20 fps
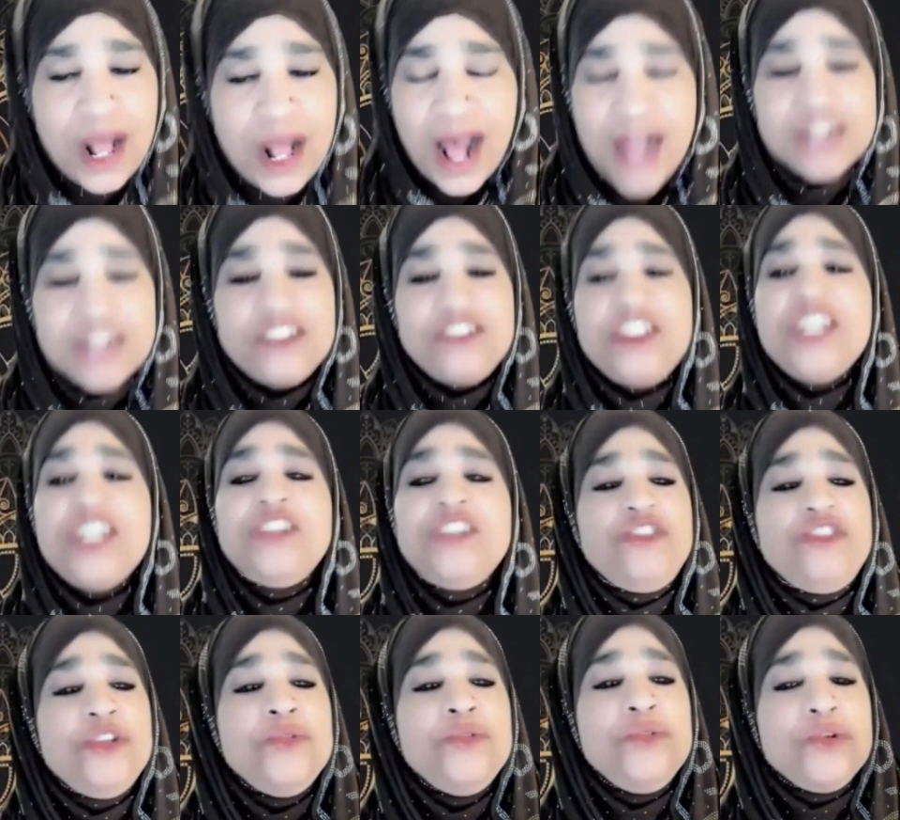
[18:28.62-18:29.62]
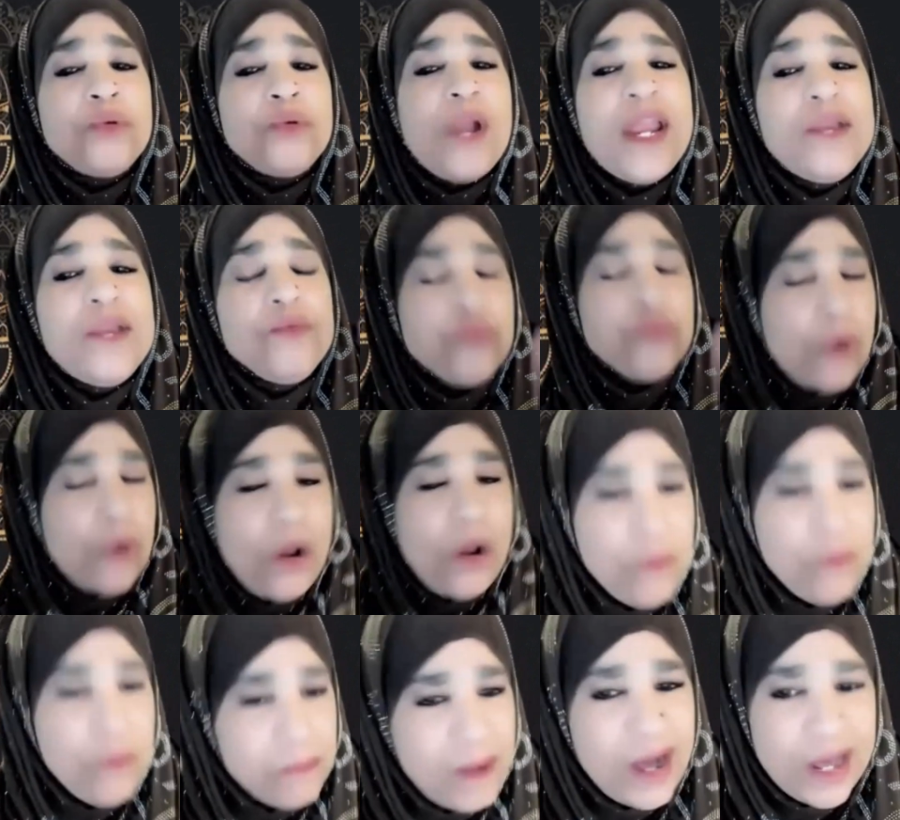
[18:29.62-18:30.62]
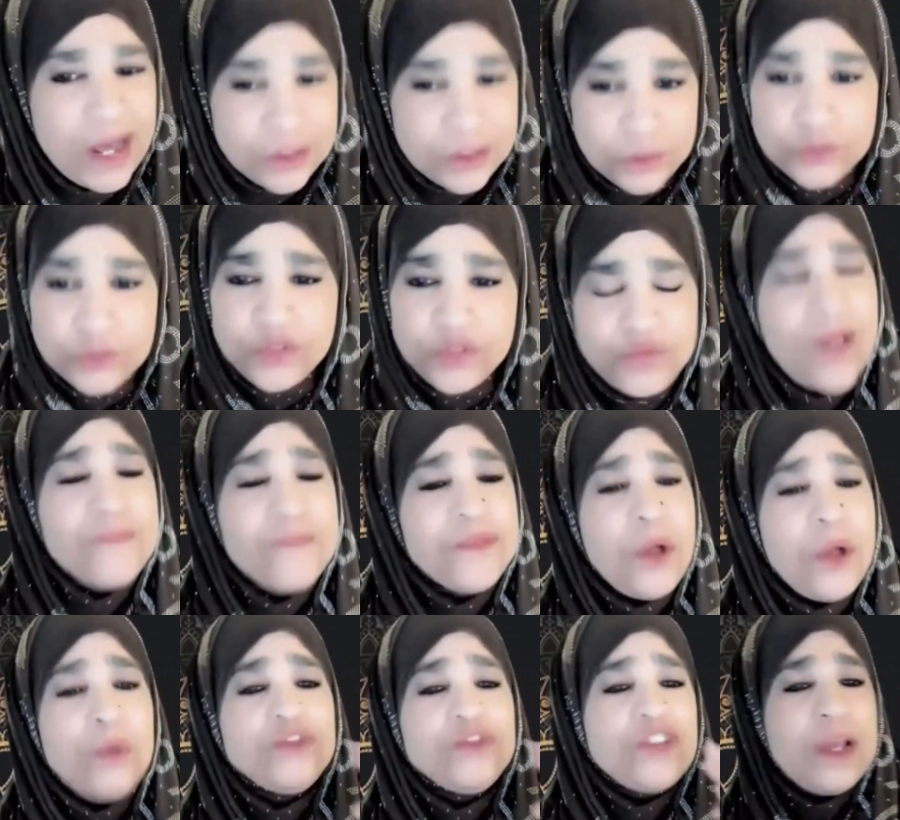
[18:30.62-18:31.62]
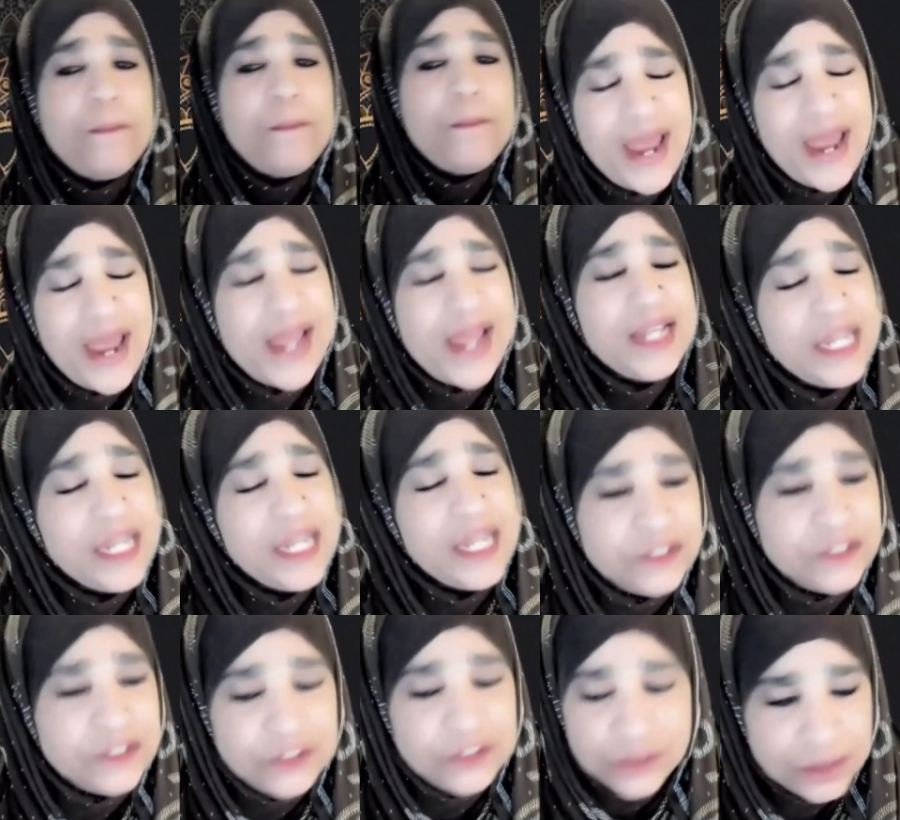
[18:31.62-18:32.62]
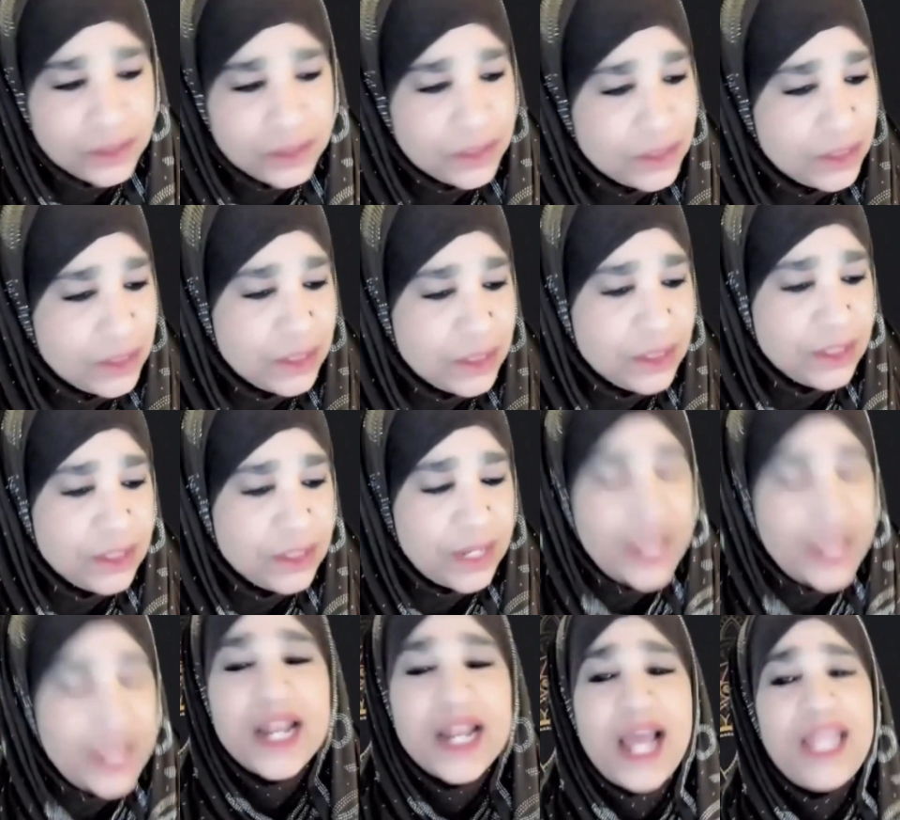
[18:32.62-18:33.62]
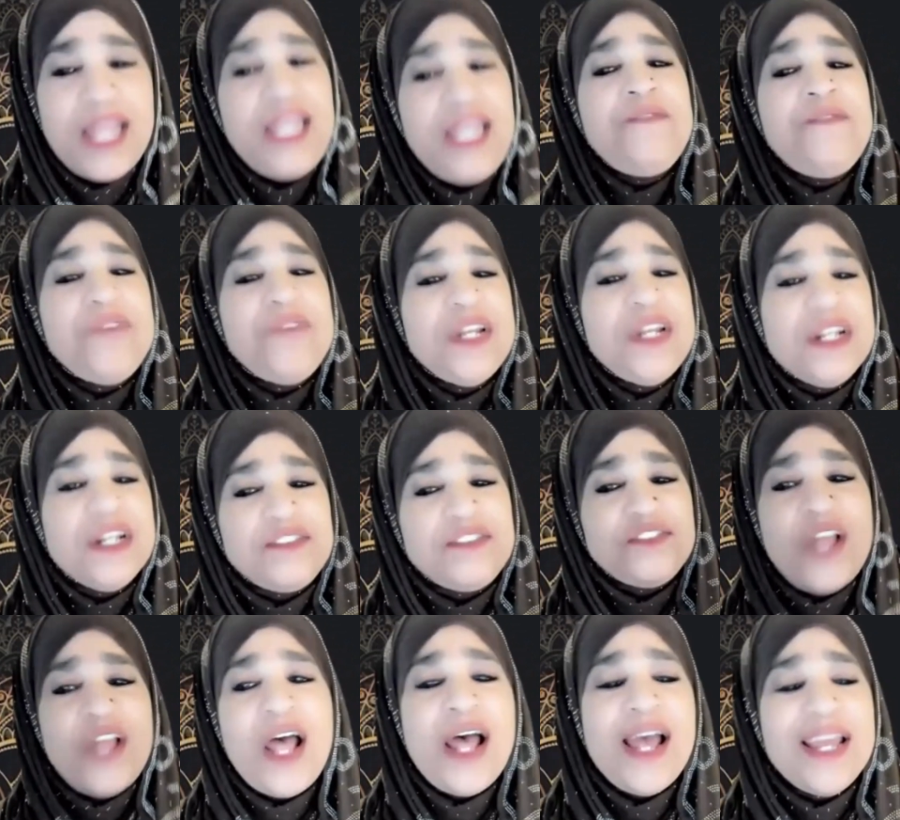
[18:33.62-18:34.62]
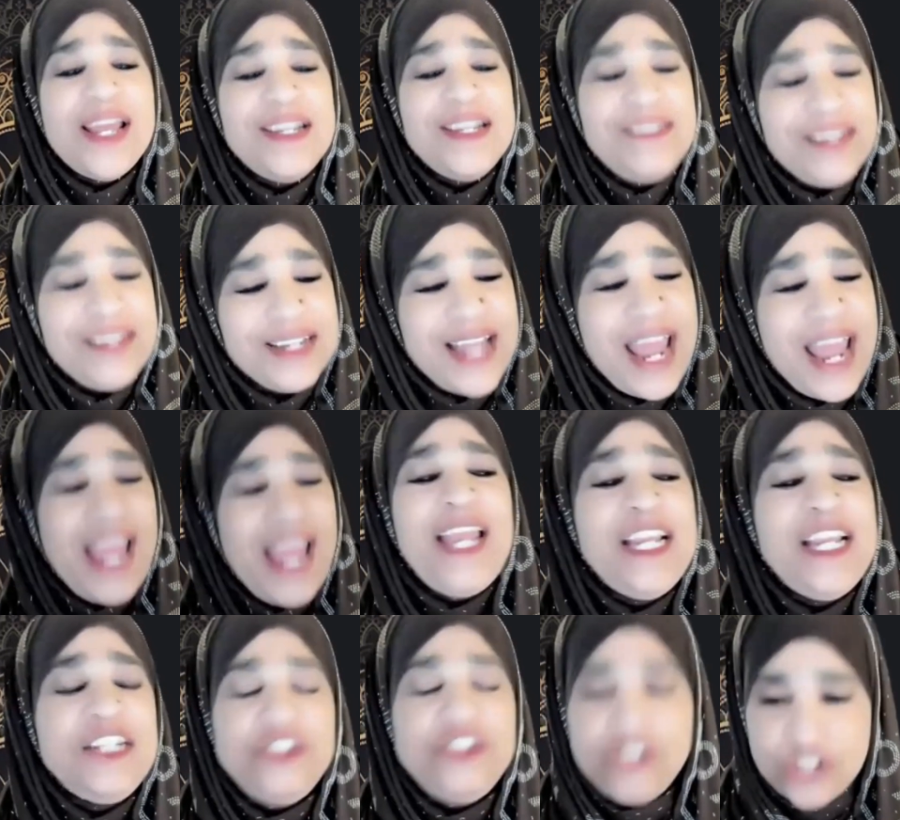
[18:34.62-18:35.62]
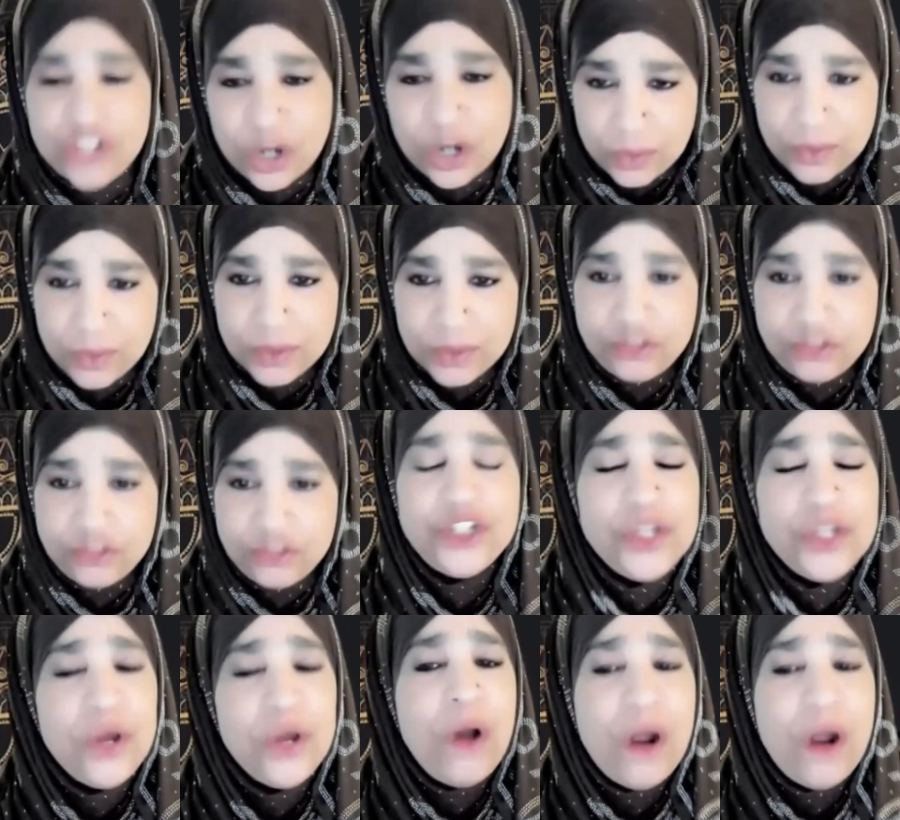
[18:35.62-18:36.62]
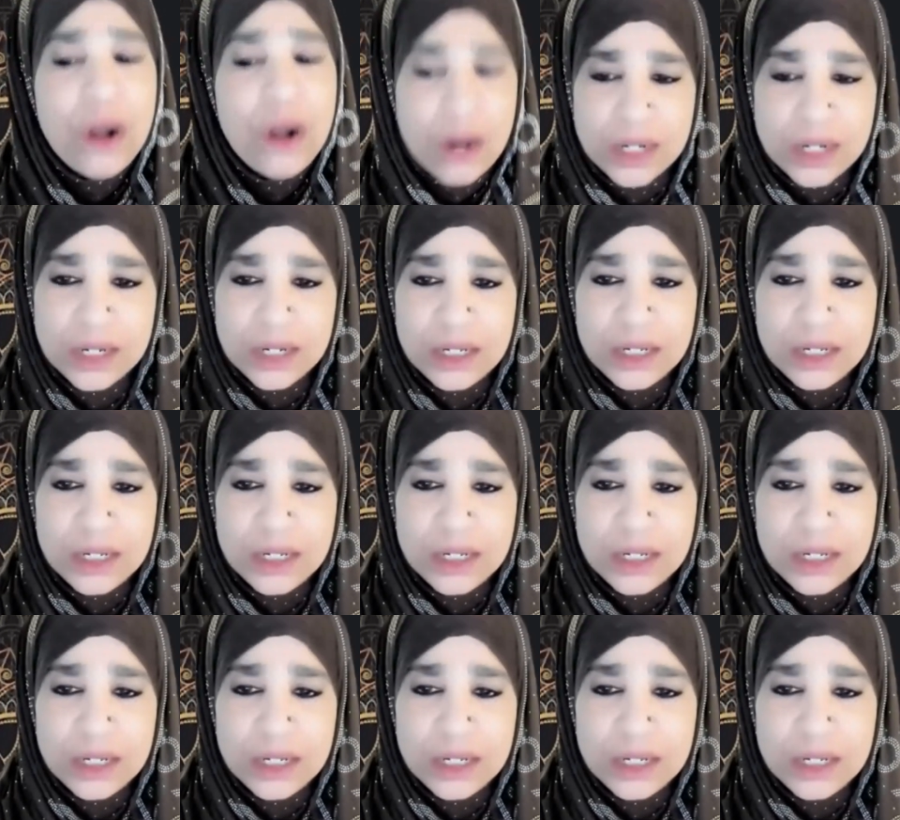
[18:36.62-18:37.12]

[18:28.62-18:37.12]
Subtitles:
I sent you great role models from those companions. And I even assigned an angel to your heart.